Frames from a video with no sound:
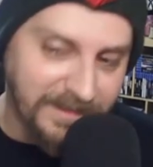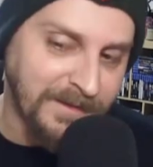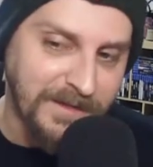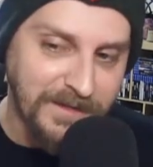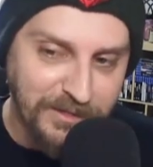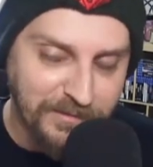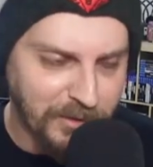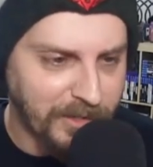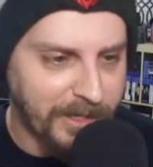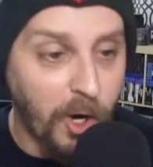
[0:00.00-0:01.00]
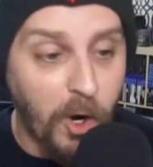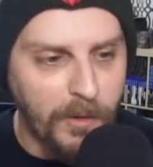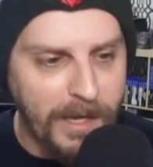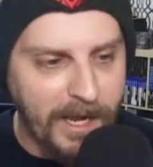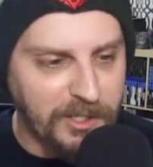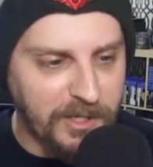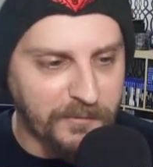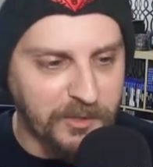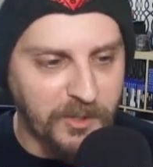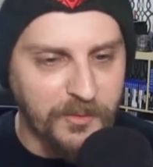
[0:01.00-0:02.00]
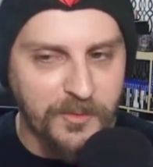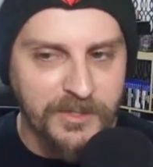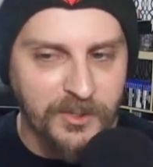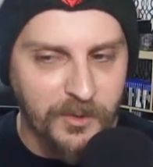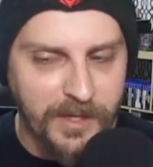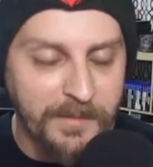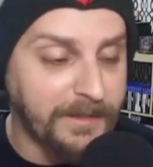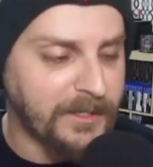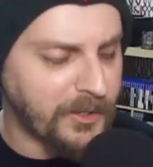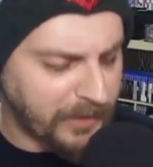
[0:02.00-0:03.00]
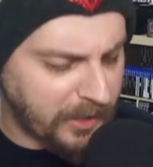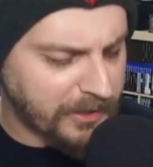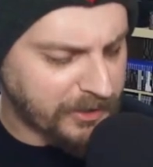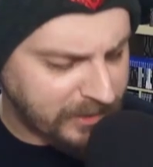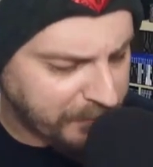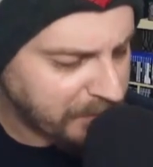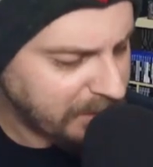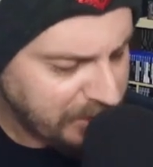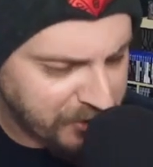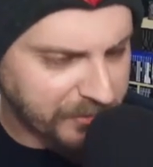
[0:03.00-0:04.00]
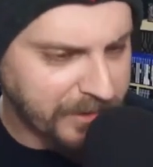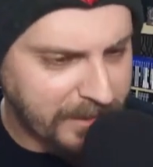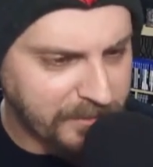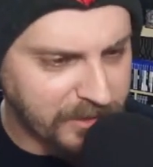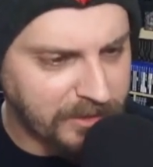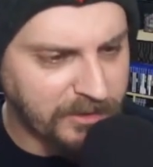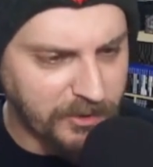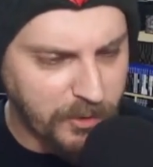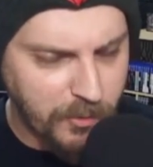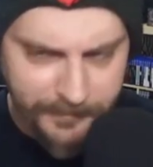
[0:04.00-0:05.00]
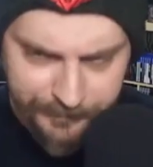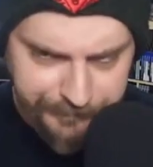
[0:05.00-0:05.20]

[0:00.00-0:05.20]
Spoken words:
And then they're like, oh yeah, you have to go through this whole... I mean, there are definitely certain games that do...